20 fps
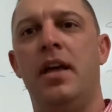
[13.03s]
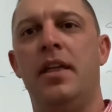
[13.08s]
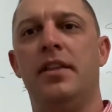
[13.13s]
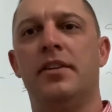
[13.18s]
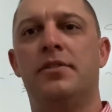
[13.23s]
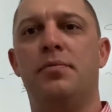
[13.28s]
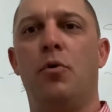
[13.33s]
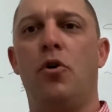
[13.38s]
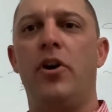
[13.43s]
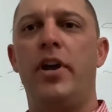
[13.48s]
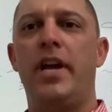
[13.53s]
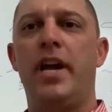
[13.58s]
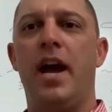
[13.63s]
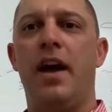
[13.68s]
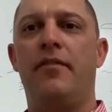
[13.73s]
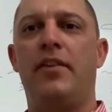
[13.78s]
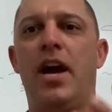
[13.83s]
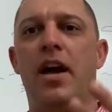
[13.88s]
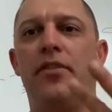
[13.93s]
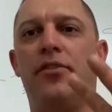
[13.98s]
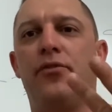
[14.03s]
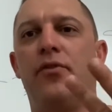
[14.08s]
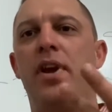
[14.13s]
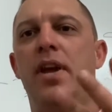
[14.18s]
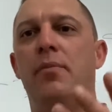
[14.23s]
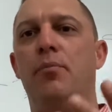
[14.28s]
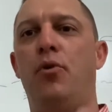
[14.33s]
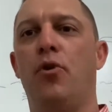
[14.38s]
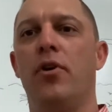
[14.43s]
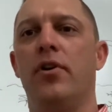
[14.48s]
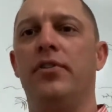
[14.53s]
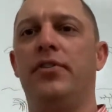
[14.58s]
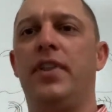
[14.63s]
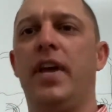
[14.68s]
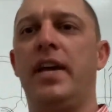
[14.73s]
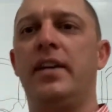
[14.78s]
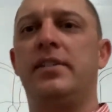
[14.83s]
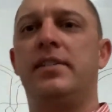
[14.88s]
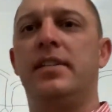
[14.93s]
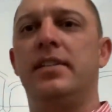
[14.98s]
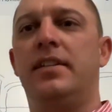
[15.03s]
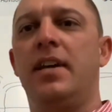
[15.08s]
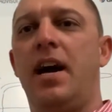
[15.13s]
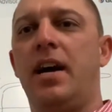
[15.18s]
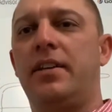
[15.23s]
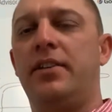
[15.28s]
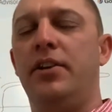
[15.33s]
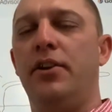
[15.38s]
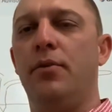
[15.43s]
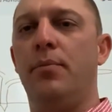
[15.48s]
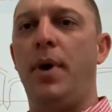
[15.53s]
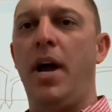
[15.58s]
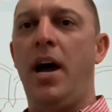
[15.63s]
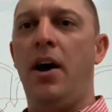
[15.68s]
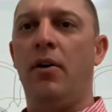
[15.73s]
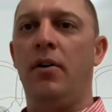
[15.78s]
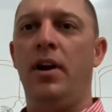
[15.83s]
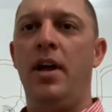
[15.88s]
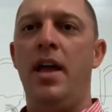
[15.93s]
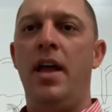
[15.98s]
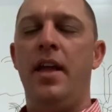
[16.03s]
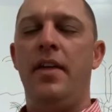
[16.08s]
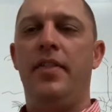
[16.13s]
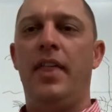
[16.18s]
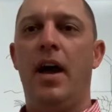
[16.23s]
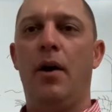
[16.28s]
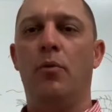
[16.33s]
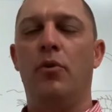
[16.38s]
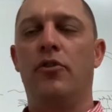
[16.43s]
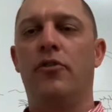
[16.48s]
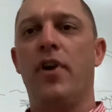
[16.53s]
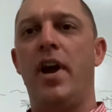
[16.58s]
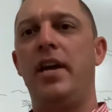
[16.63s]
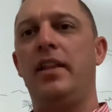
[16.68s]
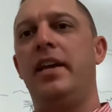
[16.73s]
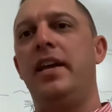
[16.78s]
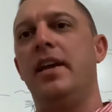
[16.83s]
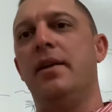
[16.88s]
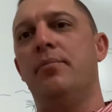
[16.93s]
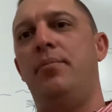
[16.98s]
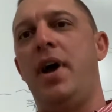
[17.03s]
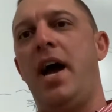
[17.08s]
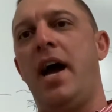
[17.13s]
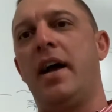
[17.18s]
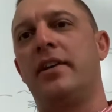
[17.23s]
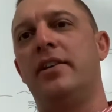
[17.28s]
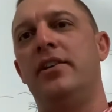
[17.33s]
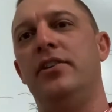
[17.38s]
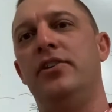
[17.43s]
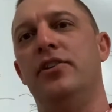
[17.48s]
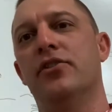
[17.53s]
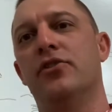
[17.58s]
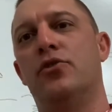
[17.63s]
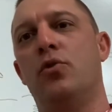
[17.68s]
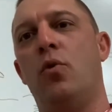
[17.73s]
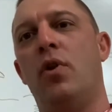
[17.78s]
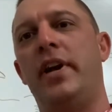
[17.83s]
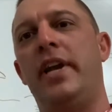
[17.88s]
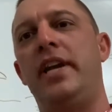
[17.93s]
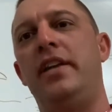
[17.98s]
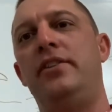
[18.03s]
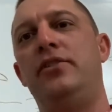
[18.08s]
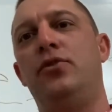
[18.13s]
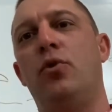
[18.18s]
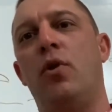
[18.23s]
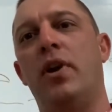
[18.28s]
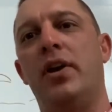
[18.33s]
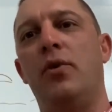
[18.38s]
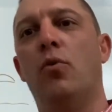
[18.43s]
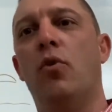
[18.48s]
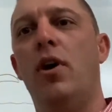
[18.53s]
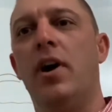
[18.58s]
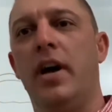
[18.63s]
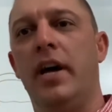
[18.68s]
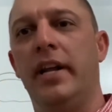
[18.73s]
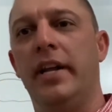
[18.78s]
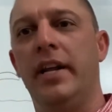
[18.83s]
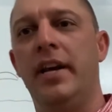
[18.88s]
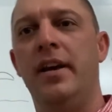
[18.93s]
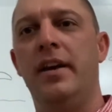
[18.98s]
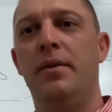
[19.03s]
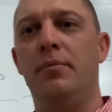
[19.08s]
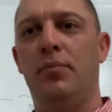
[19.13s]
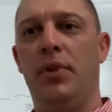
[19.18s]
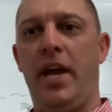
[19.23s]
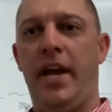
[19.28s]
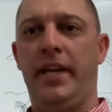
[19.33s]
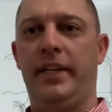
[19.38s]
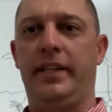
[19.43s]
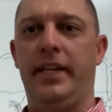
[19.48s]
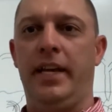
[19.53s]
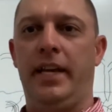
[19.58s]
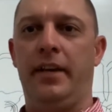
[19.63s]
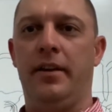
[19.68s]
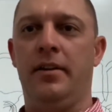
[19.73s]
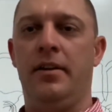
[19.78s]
This morning, I've got 3 important things to talk to you about that will greatly impact your 2021 planting.